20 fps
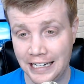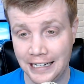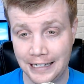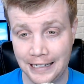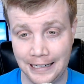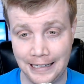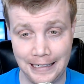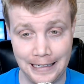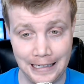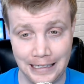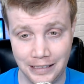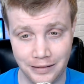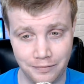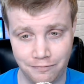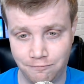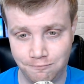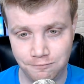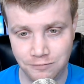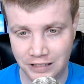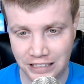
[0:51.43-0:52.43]
Uh,
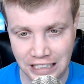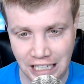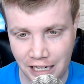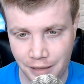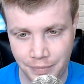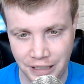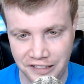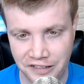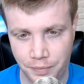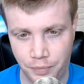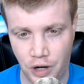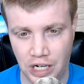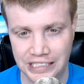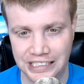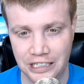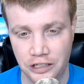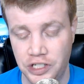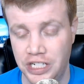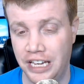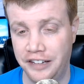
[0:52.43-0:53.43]
not a big surprise
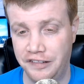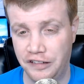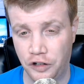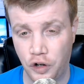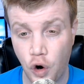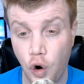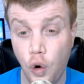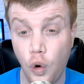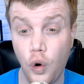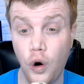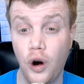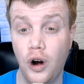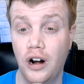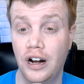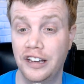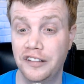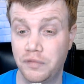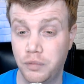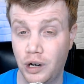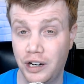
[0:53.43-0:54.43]
there. Tensor Core
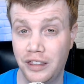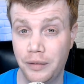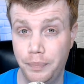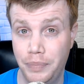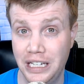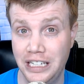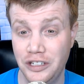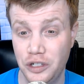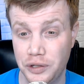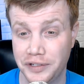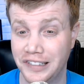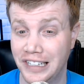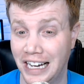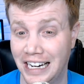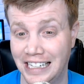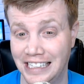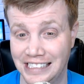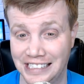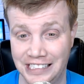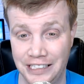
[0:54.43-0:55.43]
is where the big news kind
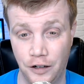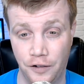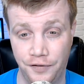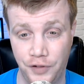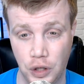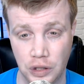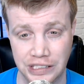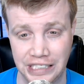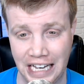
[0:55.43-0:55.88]
of is here, folks.